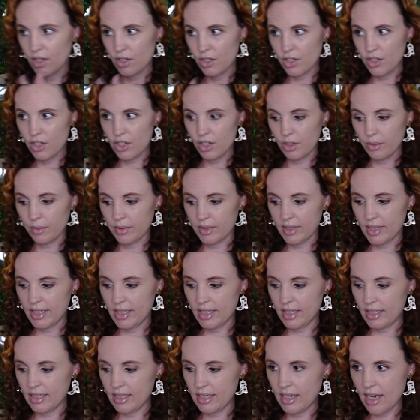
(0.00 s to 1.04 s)
she will
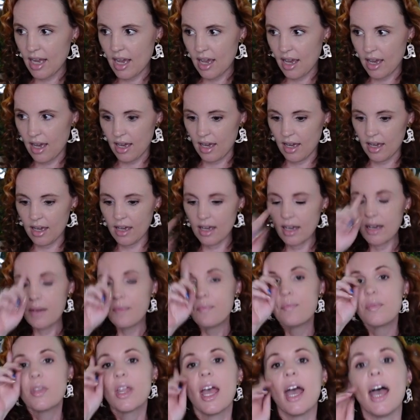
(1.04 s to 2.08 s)
stay.
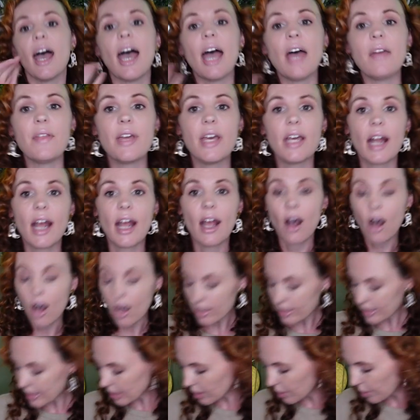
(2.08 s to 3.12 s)
And then I
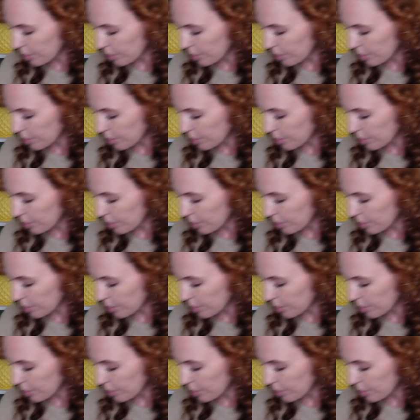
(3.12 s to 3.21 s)
also